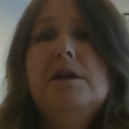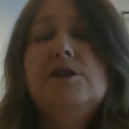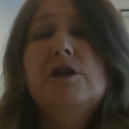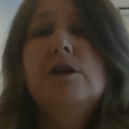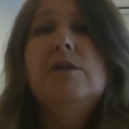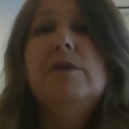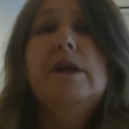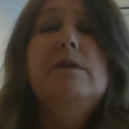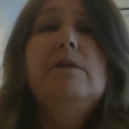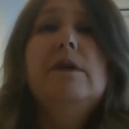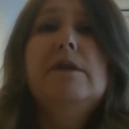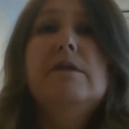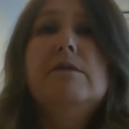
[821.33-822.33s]
Joe to
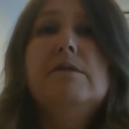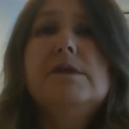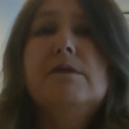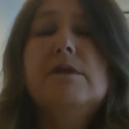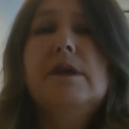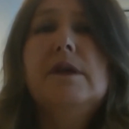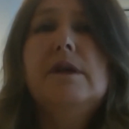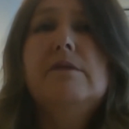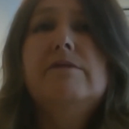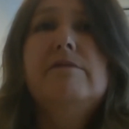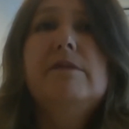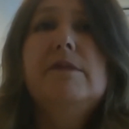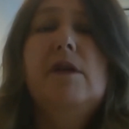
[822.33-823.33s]
anyone
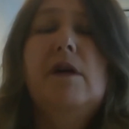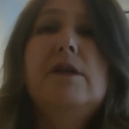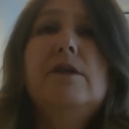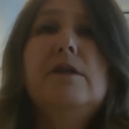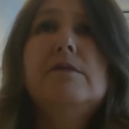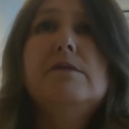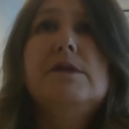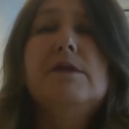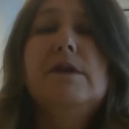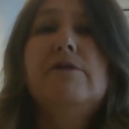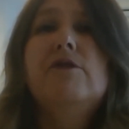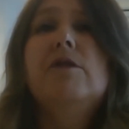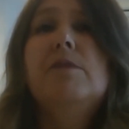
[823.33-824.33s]
that I knew that was
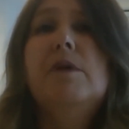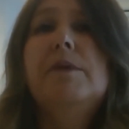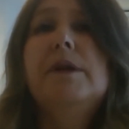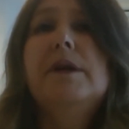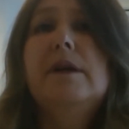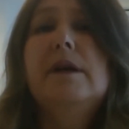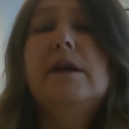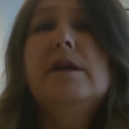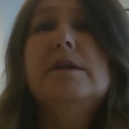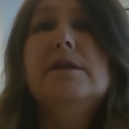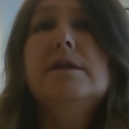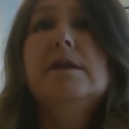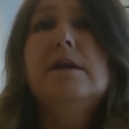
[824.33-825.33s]
looking for a property,
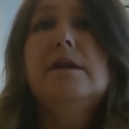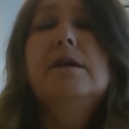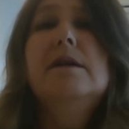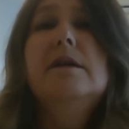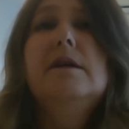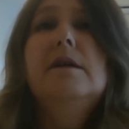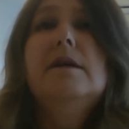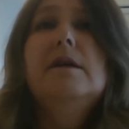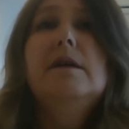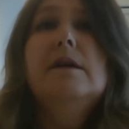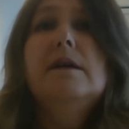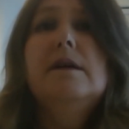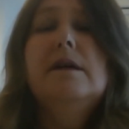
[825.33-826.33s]
and
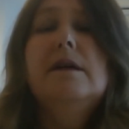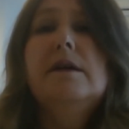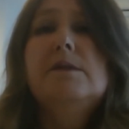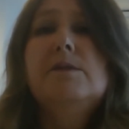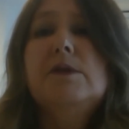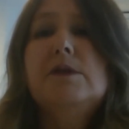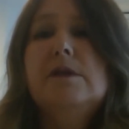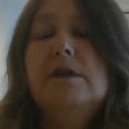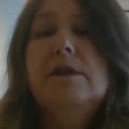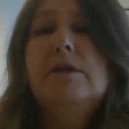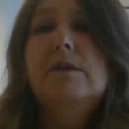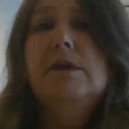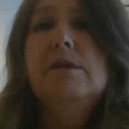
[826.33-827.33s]
especially
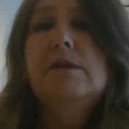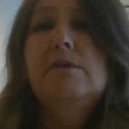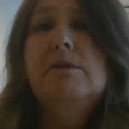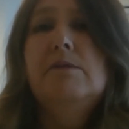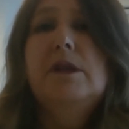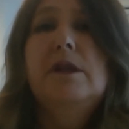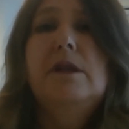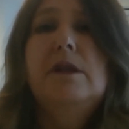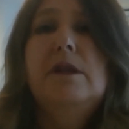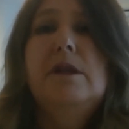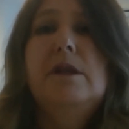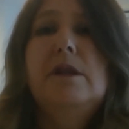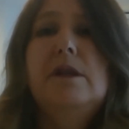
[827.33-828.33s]

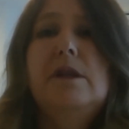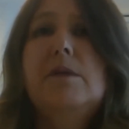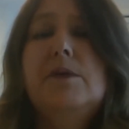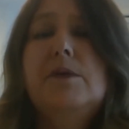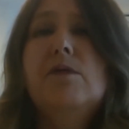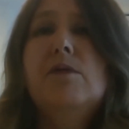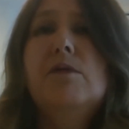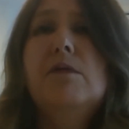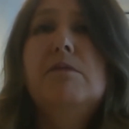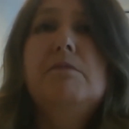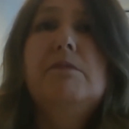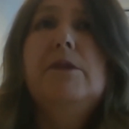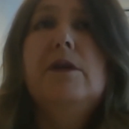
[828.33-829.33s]
within Melbourne or
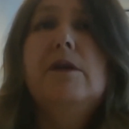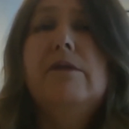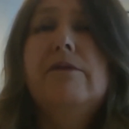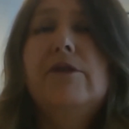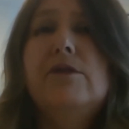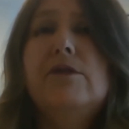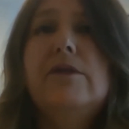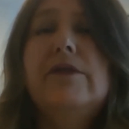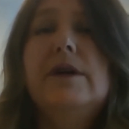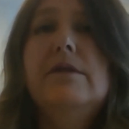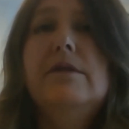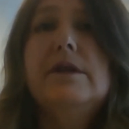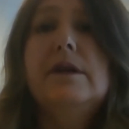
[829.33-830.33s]
further
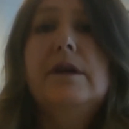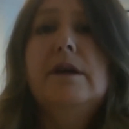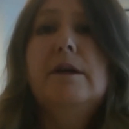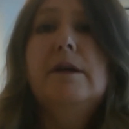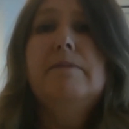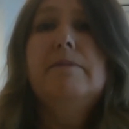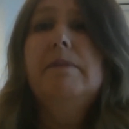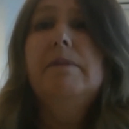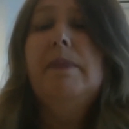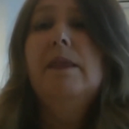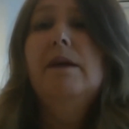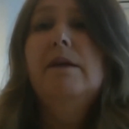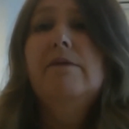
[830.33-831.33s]
afield.
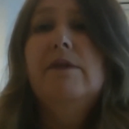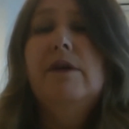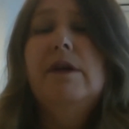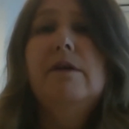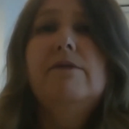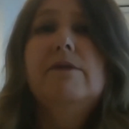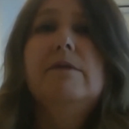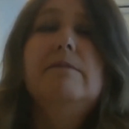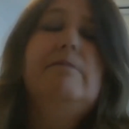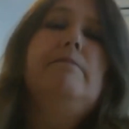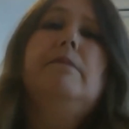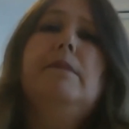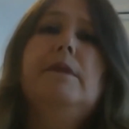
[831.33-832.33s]
Very helpful,
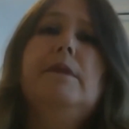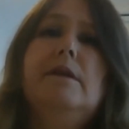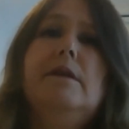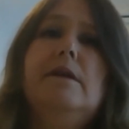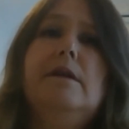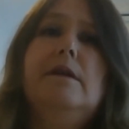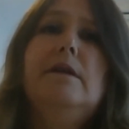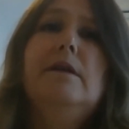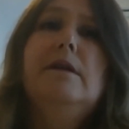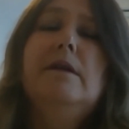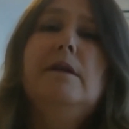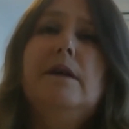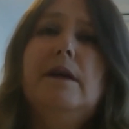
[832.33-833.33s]

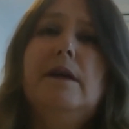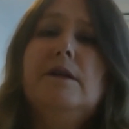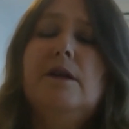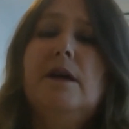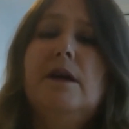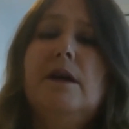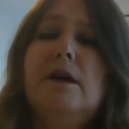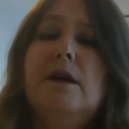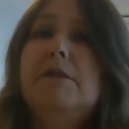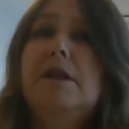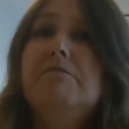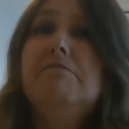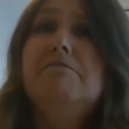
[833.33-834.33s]
and
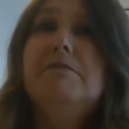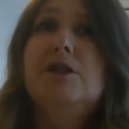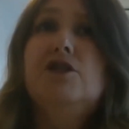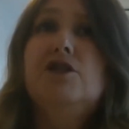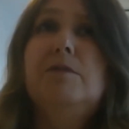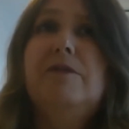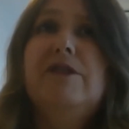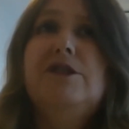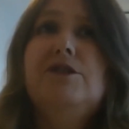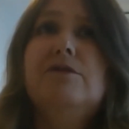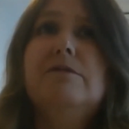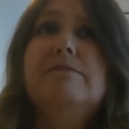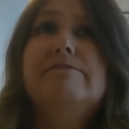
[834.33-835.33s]
a true
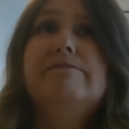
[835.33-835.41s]
professional.